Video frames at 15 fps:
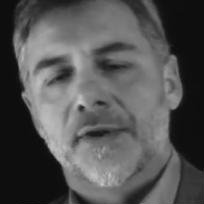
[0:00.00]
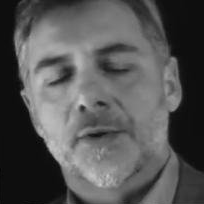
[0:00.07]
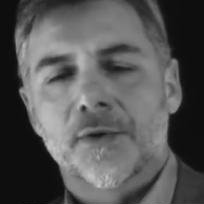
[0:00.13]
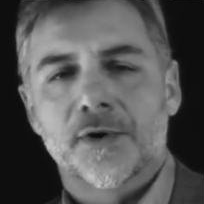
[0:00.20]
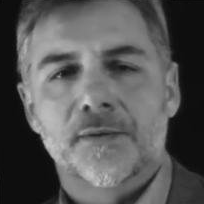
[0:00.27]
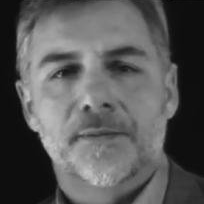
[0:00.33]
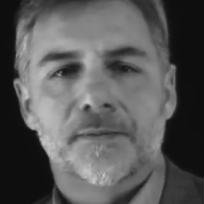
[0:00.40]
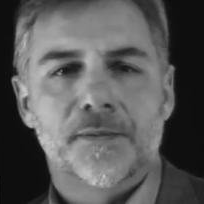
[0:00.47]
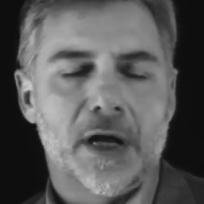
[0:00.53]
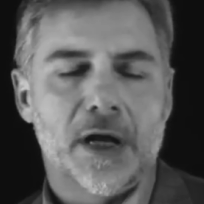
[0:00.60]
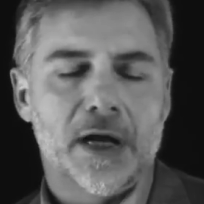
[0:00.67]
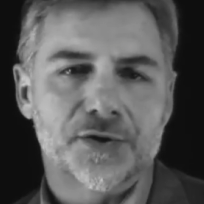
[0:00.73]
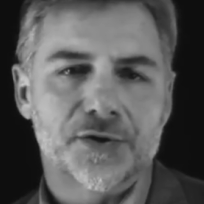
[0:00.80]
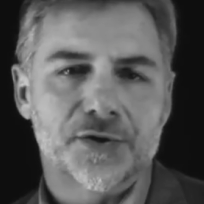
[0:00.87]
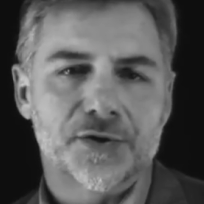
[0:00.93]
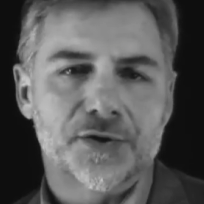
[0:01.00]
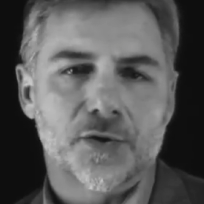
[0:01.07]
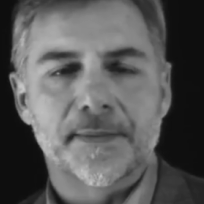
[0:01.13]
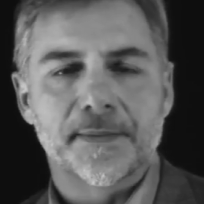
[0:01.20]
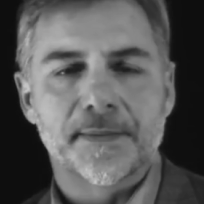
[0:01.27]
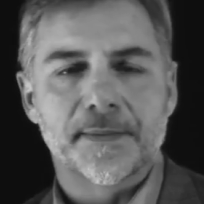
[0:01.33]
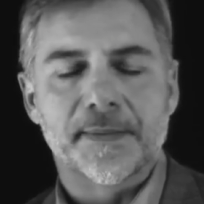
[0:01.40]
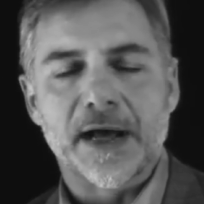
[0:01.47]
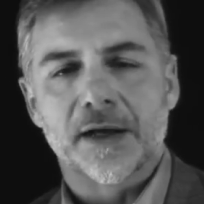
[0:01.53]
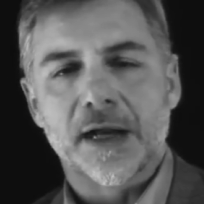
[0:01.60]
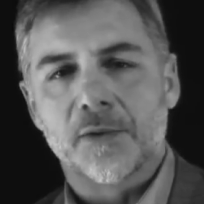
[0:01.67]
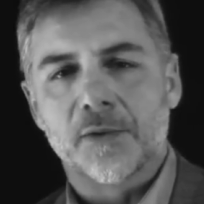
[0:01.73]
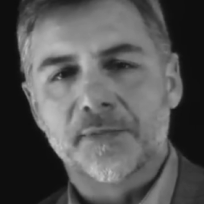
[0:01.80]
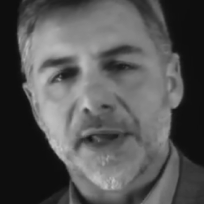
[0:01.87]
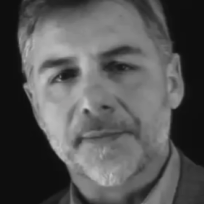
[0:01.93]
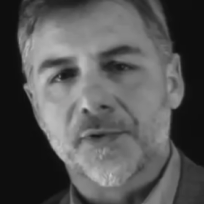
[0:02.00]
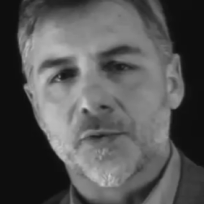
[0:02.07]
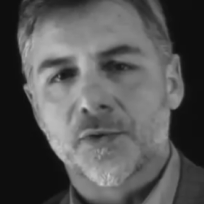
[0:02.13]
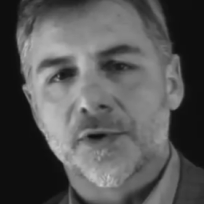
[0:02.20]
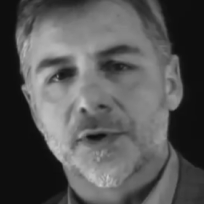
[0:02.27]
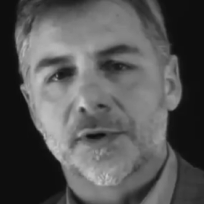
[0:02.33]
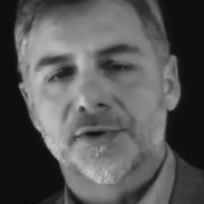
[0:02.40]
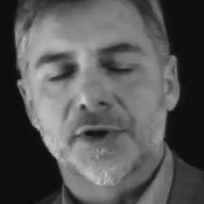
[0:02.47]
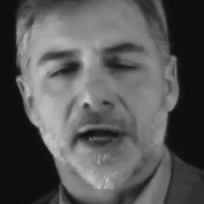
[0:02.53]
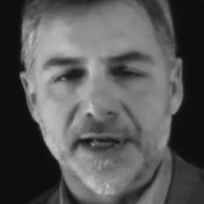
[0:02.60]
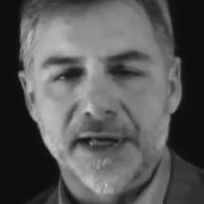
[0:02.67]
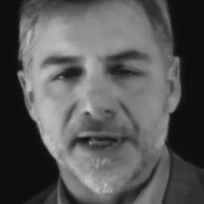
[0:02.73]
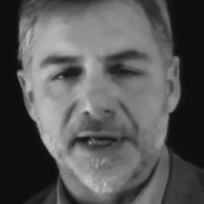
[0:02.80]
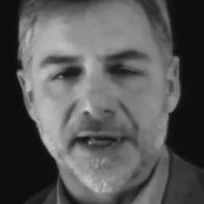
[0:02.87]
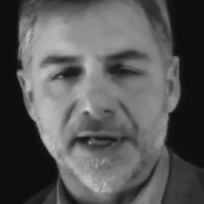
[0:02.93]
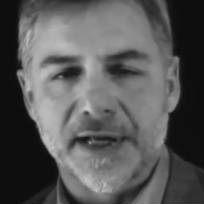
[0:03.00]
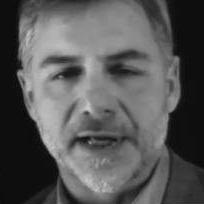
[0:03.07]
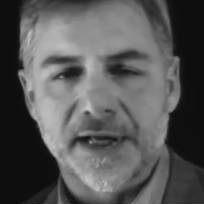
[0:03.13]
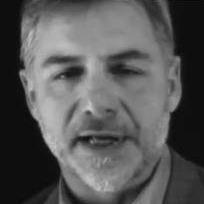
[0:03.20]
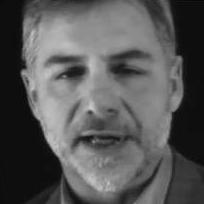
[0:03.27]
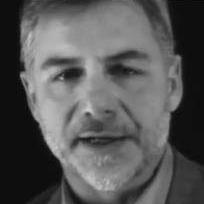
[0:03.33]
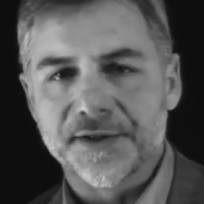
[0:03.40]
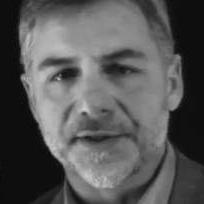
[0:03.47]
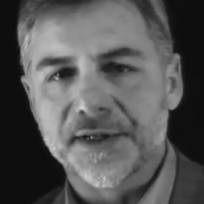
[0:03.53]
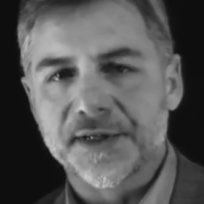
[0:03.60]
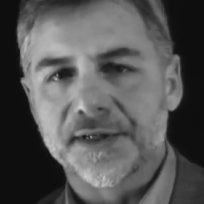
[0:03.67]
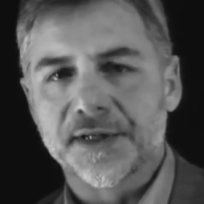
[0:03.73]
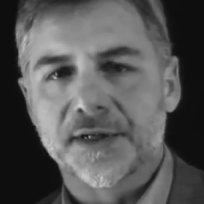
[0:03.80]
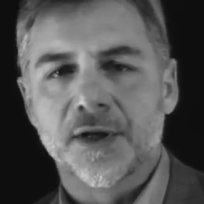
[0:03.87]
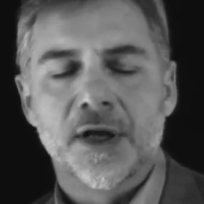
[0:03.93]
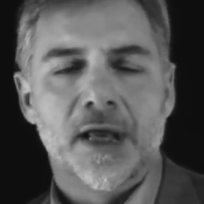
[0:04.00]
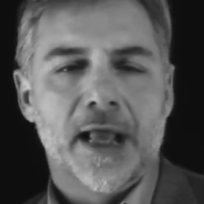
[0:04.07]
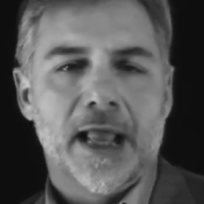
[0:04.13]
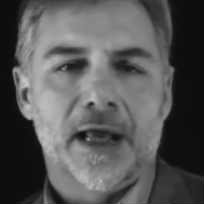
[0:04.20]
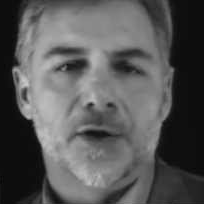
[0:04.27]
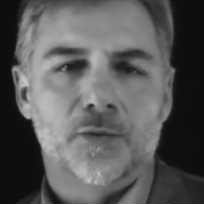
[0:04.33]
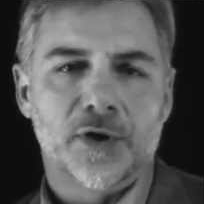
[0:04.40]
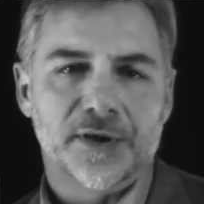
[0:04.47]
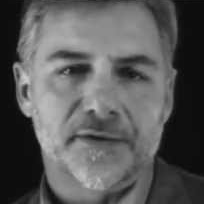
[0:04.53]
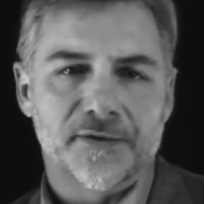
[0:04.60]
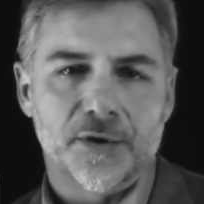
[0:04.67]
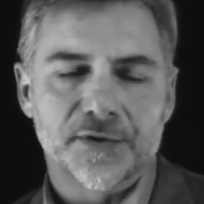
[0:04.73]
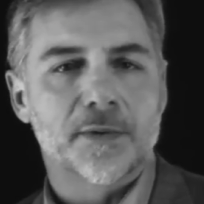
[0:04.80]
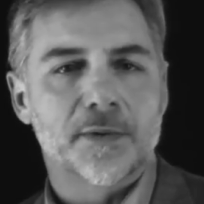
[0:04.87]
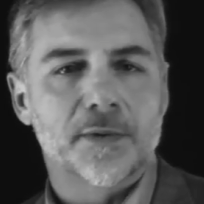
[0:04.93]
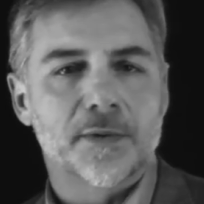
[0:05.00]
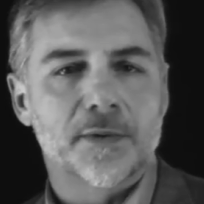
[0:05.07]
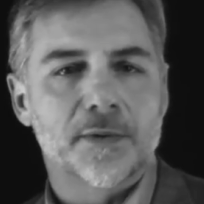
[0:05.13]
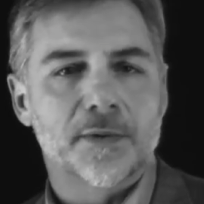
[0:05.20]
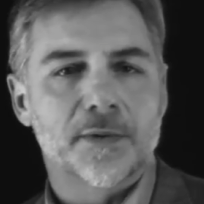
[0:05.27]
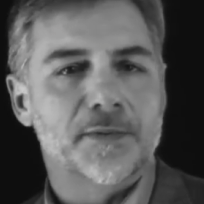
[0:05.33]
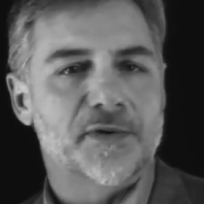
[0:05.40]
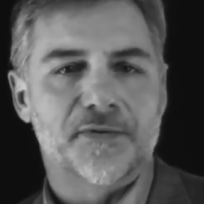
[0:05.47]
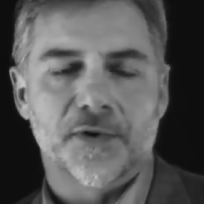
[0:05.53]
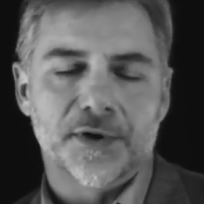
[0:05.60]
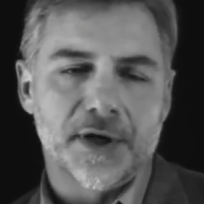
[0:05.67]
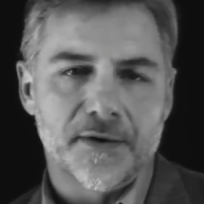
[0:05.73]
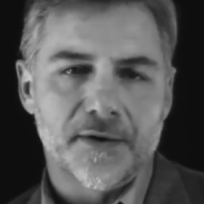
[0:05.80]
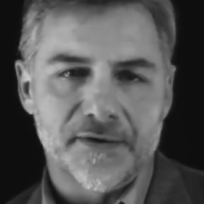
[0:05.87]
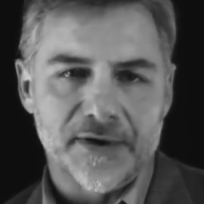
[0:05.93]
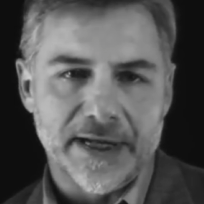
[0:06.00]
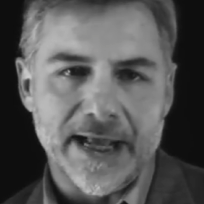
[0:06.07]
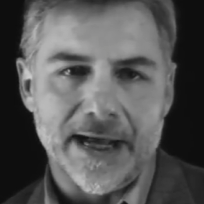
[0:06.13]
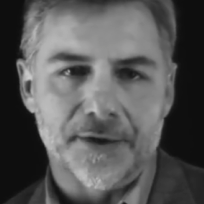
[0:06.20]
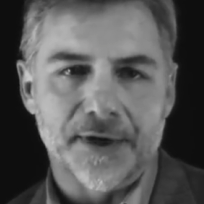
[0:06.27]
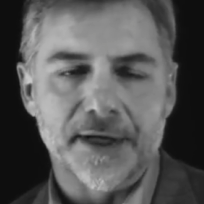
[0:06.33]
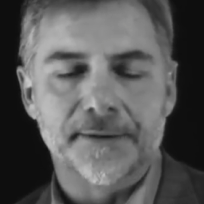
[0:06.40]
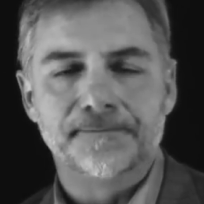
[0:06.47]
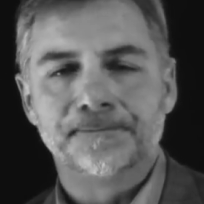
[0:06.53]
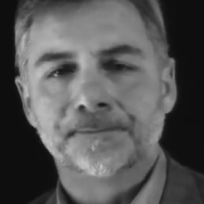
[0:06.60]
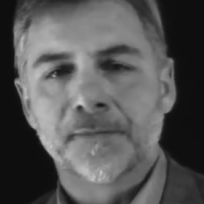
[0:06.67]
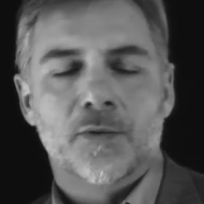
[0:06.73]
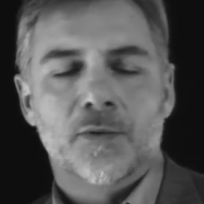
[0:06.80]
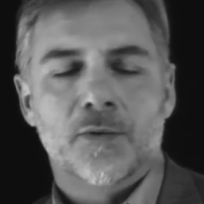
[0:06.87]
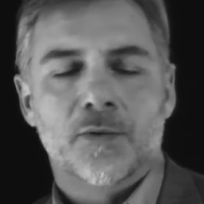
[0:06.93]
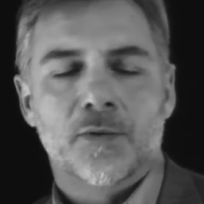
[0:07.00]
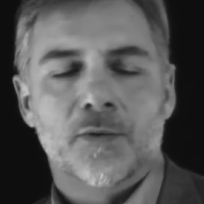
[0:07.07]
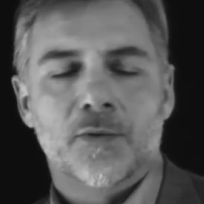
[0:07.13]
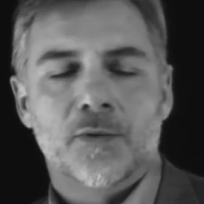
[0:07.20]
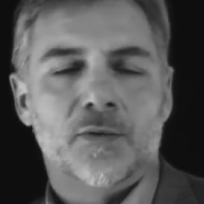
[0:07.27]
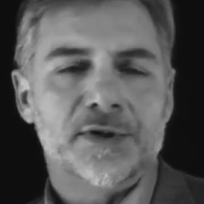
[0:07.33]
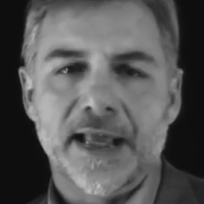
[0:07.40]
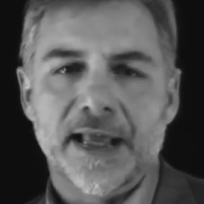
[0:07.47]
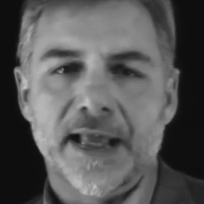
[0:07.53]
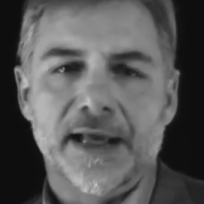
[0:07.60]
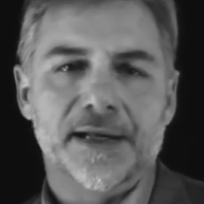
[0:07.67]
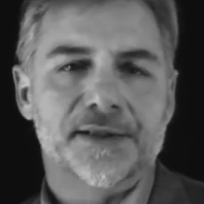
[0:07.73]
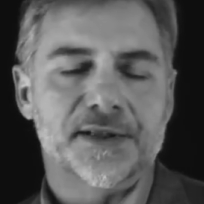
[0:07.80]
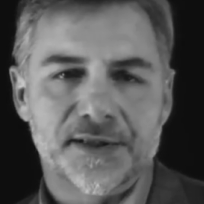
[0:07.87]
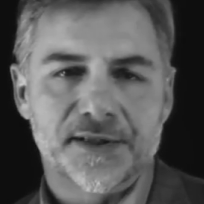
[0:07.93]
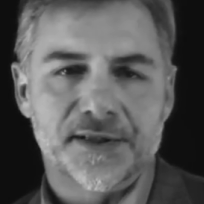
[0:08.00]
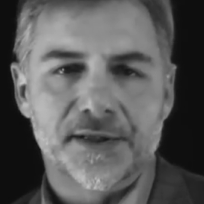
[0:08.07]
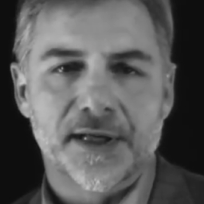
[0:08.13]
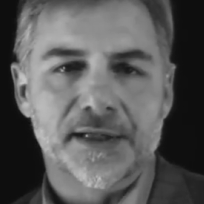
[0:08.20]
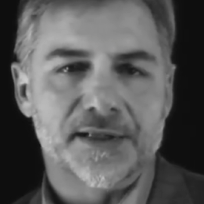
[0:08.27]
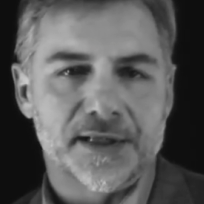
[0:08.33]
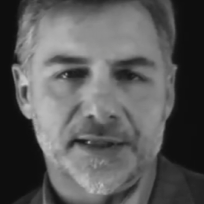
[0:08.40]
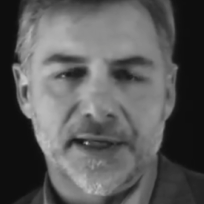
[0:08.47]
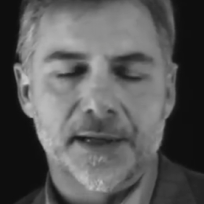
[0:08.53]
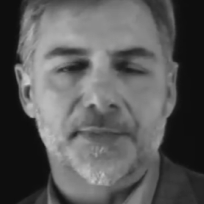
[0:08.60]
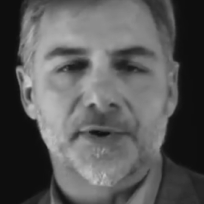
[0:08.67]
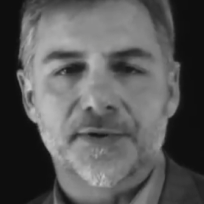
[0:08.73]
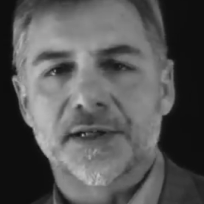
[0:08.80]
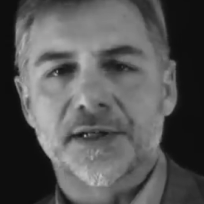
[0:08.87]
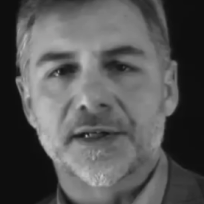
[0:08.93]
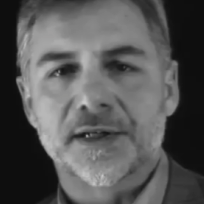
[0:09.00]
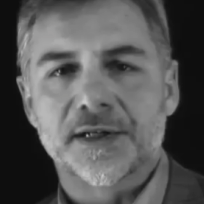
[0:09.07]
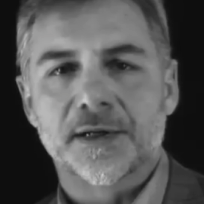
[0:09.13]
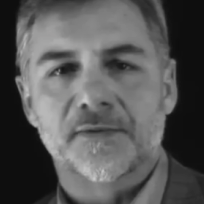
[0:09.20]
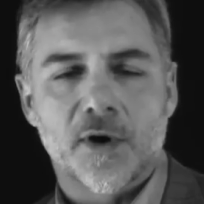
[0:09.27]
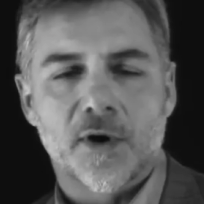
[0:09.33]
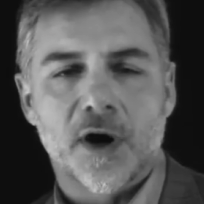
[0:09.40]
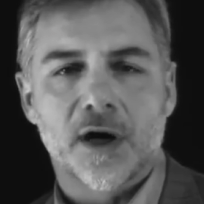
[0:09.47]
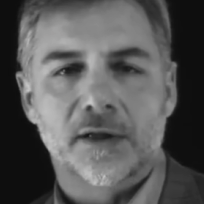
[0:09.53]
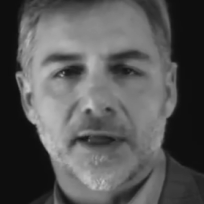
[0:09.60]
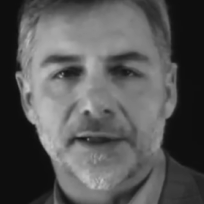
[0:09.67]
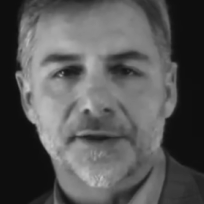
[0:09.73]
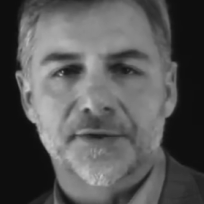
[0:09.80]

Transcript: There were stories about how people were talking about the percentages and what the vote tallies were before they were even counted. And once again, it's a typical system for